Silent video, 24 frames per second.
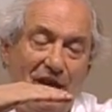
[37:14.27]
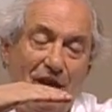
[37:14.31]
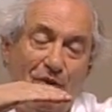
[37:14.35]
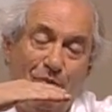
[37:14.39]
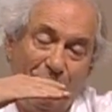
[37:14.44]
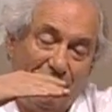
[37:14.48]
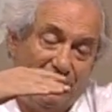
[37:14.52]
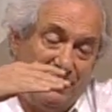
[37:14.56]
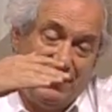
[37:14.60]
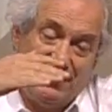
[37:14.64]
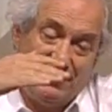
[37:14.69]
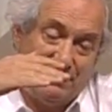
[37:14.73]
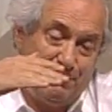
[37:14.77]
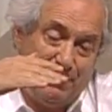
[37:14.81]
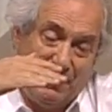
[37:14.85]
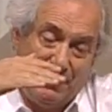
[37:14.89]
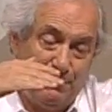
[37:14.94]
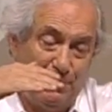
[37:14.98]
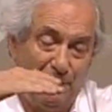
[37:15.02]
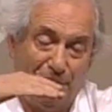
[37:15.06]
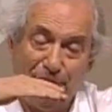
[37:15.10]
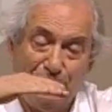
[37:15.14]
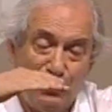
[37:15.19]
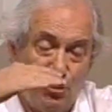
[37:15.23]
Well, these
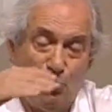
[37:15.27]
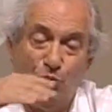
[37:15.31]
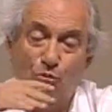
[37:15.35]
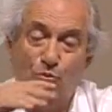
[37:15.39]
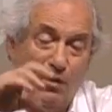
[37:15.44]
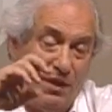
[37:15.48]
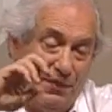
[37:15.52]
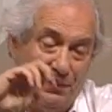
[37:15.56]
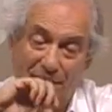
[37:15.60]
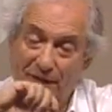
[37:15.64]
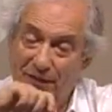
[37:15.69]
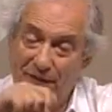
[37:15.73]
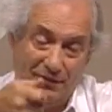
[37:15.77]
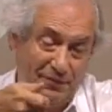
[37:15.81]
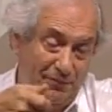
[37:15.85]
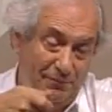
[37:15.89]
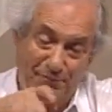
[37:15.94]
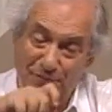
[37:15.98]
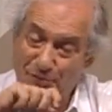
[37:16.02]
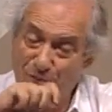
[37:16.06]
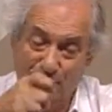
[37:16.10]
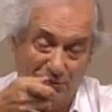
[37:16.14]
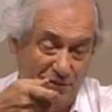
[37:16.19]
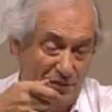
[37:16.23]
people knew when the
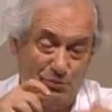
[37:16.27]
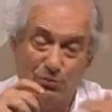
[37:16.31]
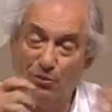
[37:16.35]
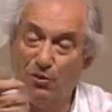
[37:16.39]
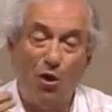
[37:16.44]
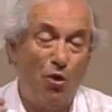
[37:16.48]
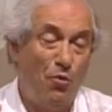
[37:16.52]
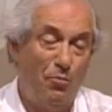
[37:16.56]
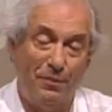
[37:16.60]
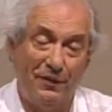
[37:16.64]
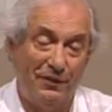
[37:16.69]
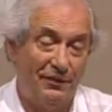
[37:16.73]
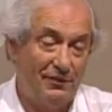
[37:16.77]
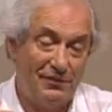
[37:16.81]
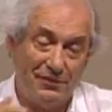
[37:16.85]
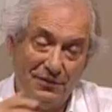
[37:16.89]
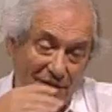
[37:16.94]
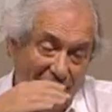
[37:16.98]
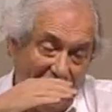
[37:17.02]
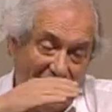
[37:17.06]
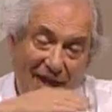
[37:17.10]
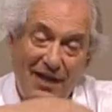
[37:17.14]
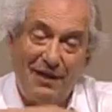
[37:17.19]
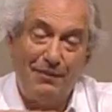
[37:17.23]
computers were open, so
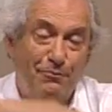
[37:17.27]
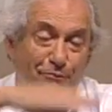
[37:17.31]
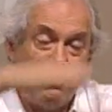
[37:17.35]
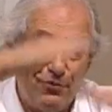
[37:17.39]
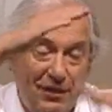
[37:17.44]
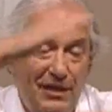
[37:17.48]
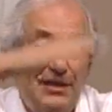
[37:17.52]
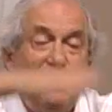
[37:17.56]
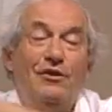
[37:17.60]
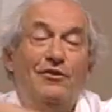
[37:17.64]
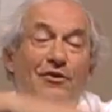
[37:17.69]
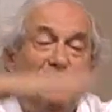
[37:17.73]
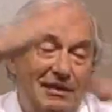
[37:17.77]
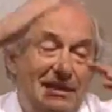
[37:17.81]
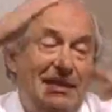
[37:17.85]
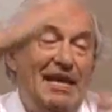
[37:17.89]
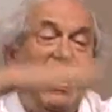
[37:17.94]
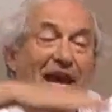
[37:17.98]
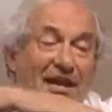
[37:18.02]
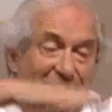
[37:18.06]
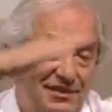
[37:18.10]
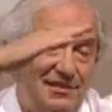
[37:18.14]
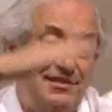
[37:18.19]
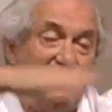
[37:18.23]
they had a pretty good
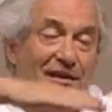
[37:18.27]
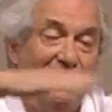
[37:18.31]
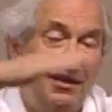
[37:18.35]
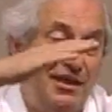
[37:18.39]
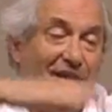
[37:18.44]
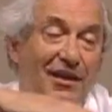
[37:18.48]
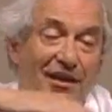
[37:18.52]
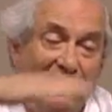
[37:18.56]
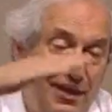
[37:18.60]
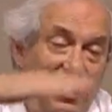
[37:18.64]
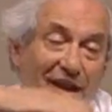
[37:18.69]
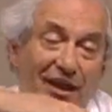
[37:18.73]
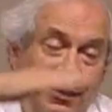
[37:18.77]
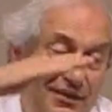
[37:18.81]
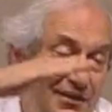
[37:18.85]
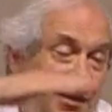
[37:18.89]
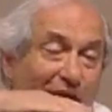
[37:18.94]
guess at